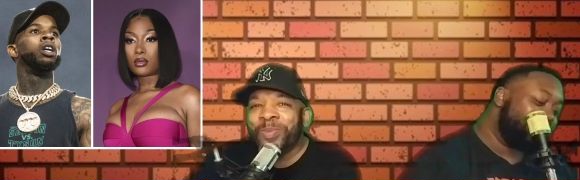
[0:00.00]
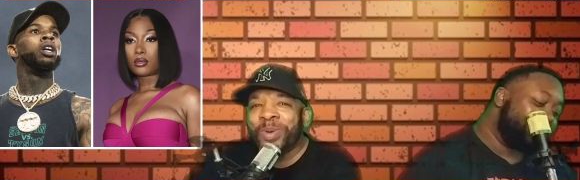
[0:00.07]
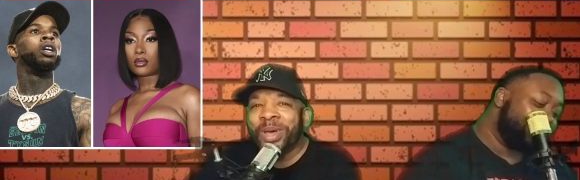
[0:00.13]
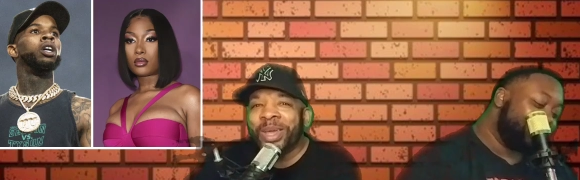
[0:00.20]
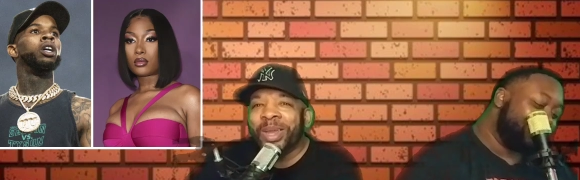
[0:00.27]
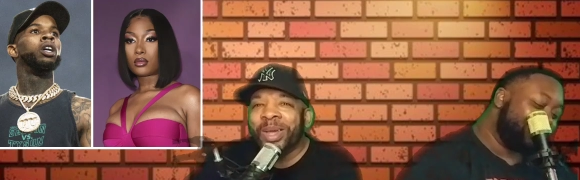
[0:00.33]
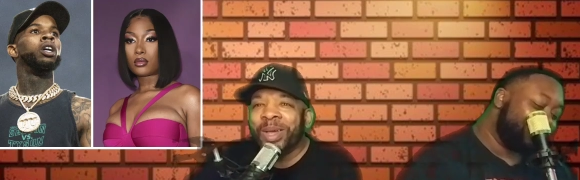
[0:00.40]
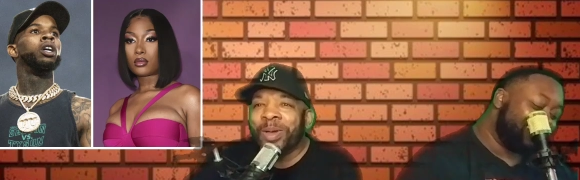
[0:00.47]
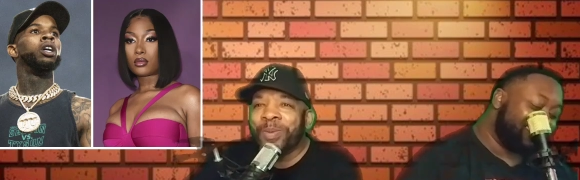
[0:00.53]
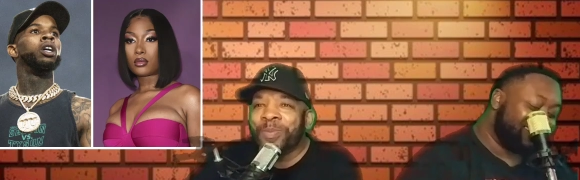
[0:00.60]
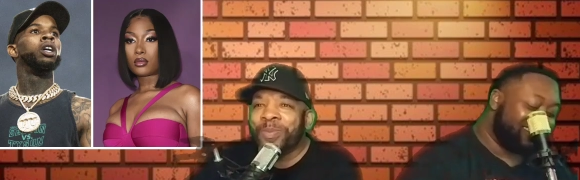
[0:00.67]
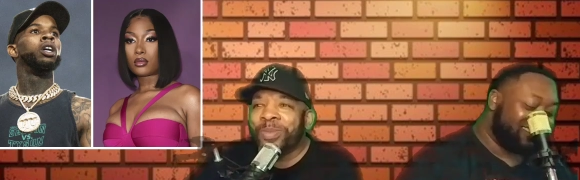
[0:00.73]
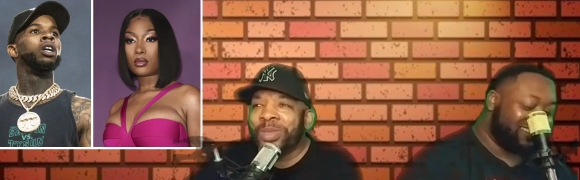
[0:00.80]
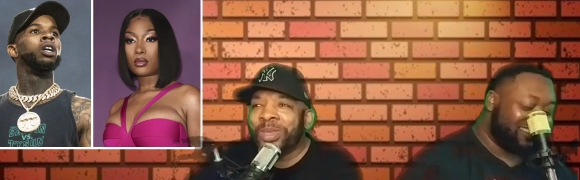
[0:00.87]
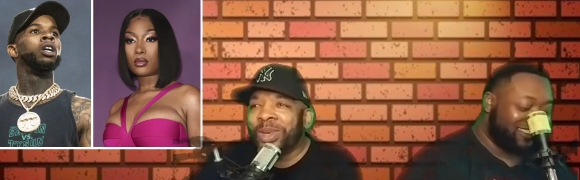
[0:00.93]
Speaker 1: but
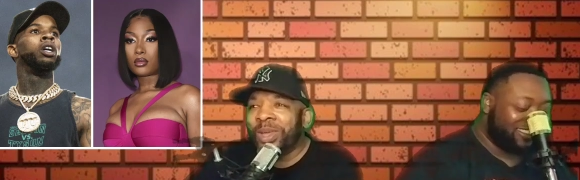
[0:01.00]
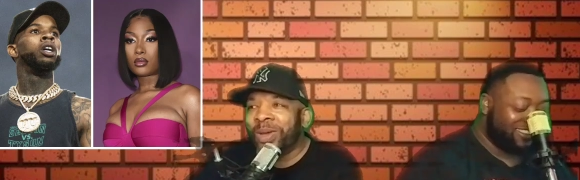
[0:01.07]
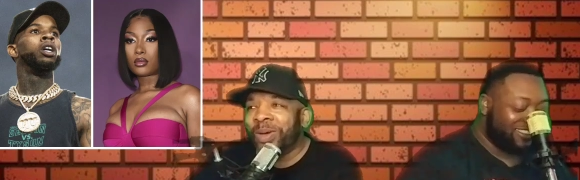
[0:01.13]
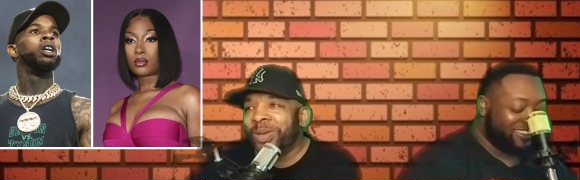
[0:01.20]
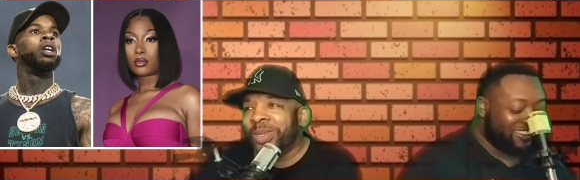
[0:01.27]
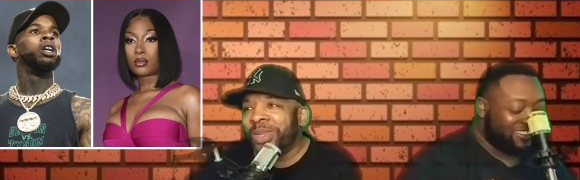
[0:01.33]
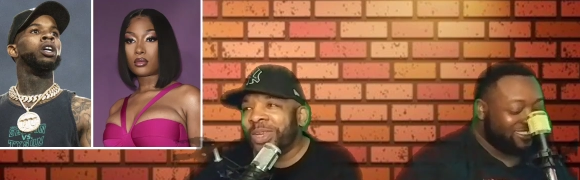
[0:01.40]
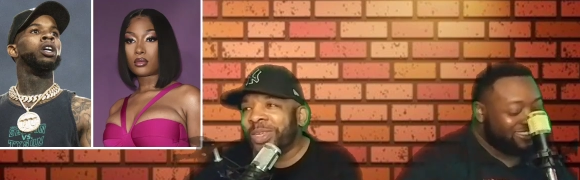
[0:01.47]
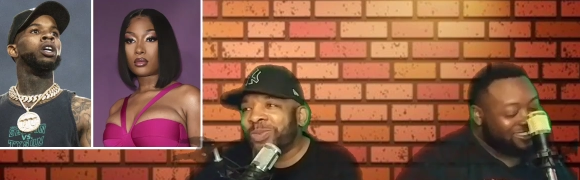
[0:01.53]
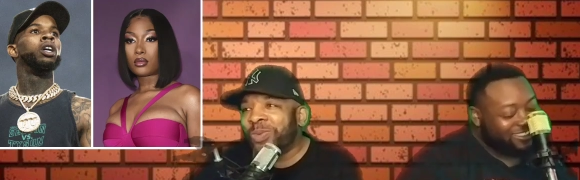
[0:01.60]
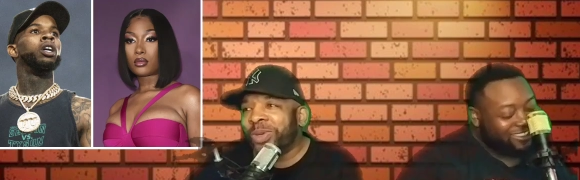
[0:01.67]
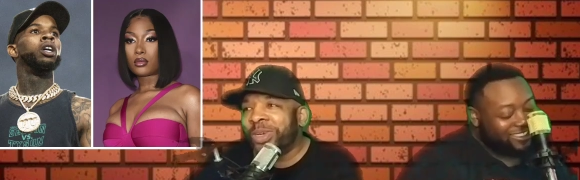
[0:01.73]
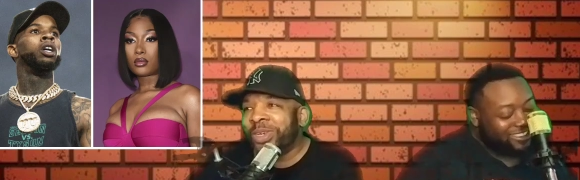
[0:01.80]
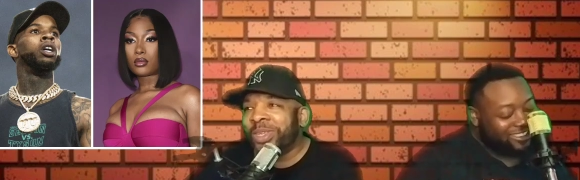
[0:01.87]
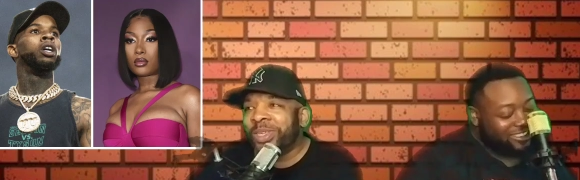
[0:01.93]
um, you know, it is
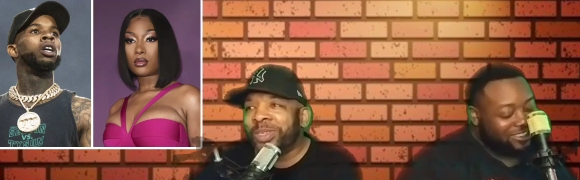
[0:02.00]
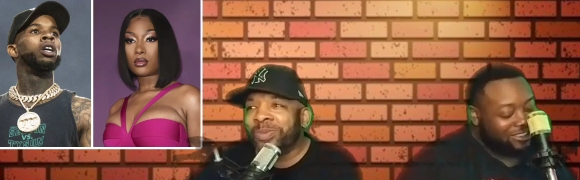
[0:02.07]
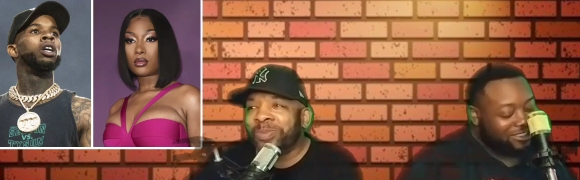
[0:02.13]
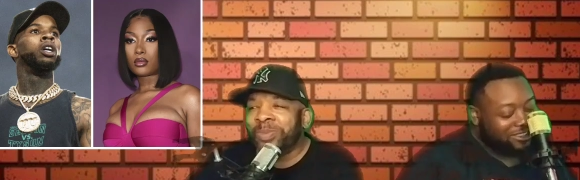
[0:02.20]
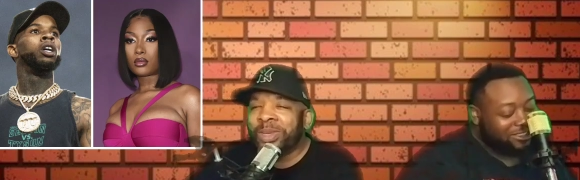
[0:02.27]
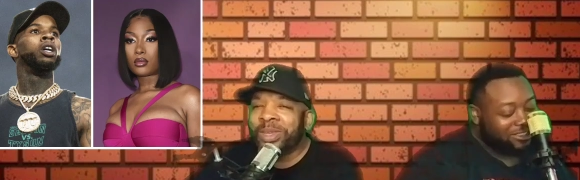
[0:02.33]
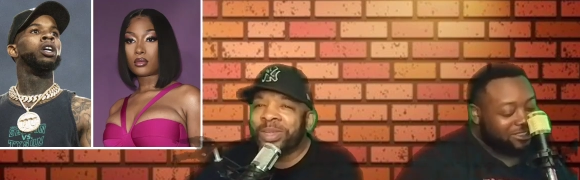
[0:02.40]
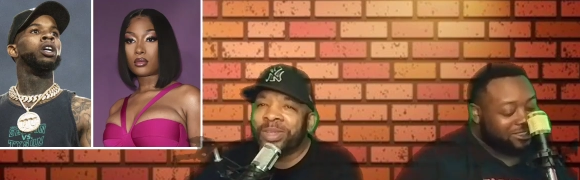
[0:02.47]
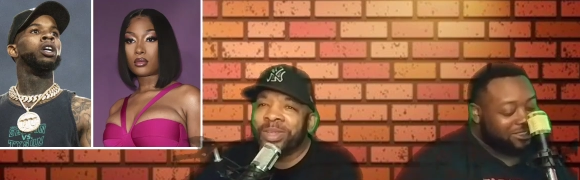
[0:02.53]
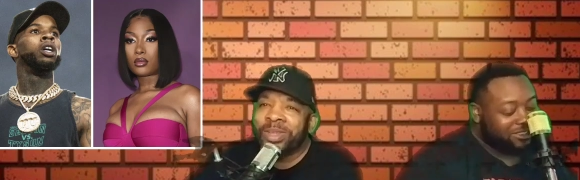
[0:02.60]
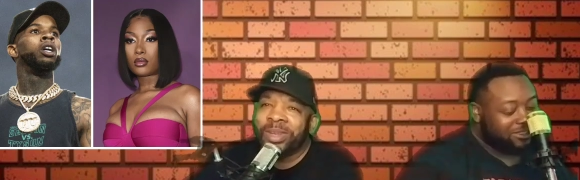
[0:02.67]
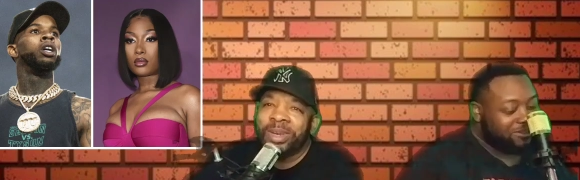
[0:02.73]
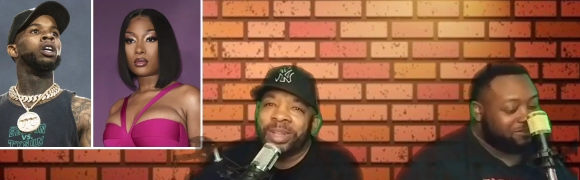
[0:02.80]
what it is, man.